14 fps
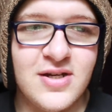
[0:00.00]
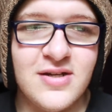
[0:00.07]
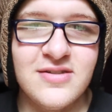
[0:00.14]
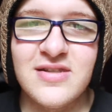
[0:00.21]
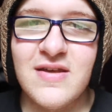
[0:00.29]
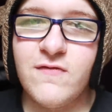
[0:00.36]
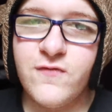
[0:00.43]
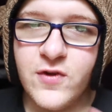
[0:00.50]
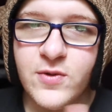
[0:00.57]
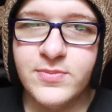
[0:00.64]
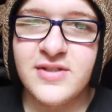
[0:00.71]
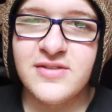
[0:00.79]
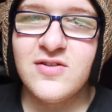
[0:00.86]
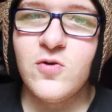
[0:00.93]
and said,
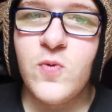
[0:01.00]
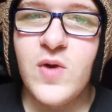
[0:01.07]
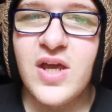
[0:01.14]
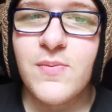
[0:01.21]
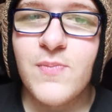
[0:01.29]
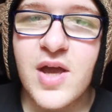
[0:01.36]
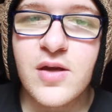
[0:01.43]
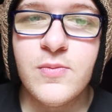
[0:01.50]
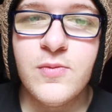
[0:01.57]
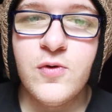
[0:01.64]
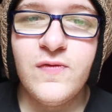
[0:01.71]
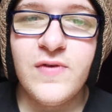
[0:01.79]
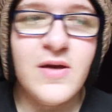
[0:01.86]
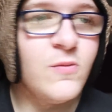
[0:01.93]
film this in a week, make a
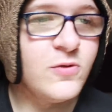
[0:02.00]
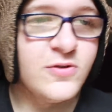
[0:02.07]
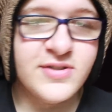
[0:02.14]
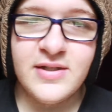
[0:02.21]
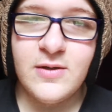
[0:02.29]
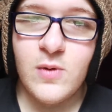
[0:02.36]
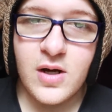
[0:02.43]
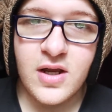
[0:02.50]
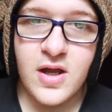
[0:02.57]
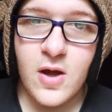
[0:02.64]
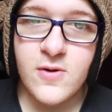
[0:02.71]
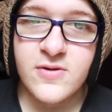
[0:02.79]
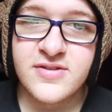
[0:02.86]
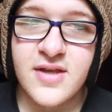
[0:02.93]
movie, and we'll see where it
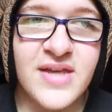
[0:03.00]
goes.